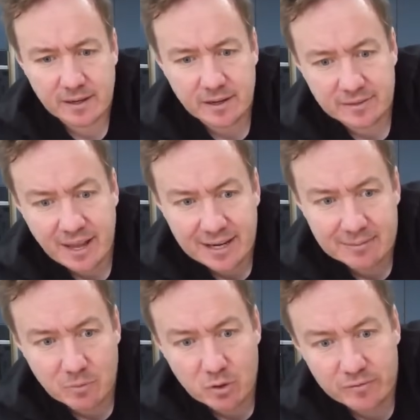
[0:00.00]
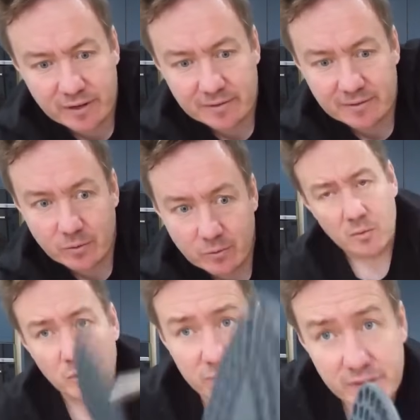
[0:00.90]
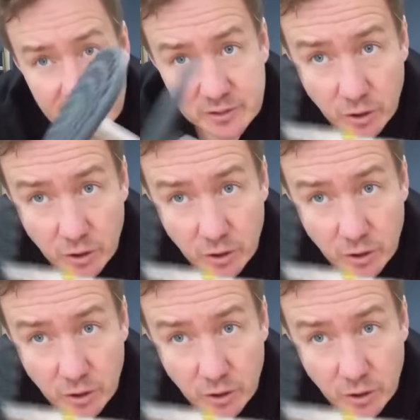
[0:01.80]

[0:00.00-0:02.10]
and that ain't moving. We've then